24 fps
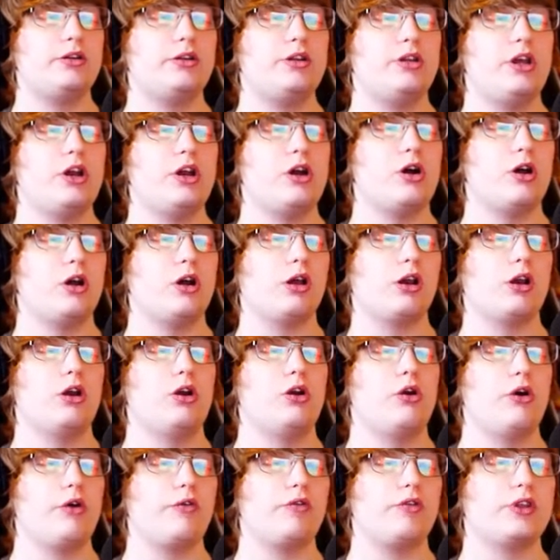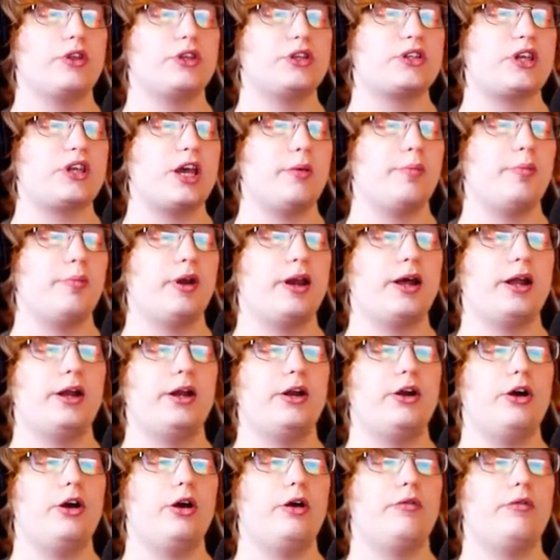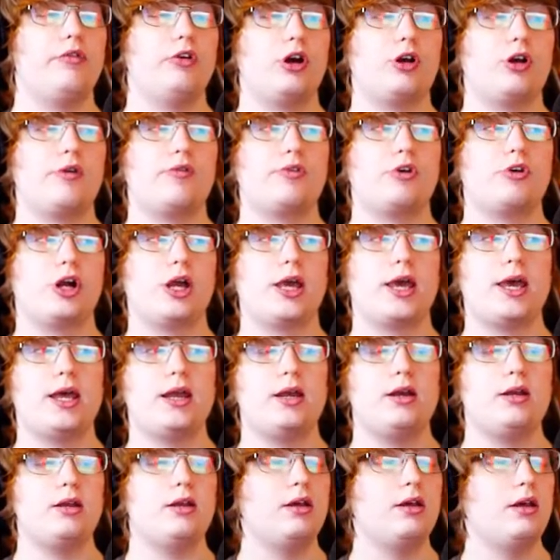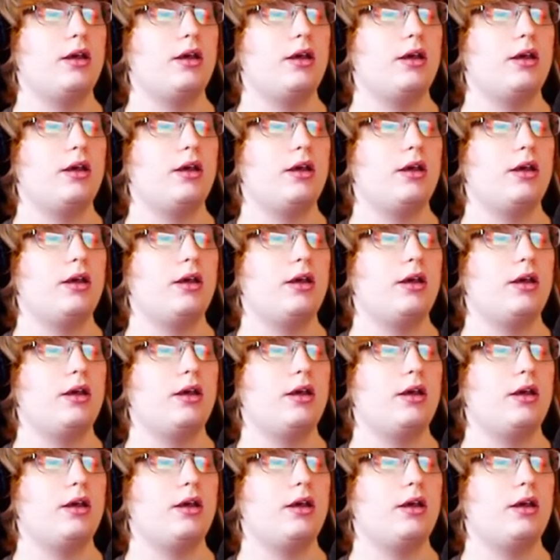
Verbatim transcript: you're not going to look for the same plant over and over again.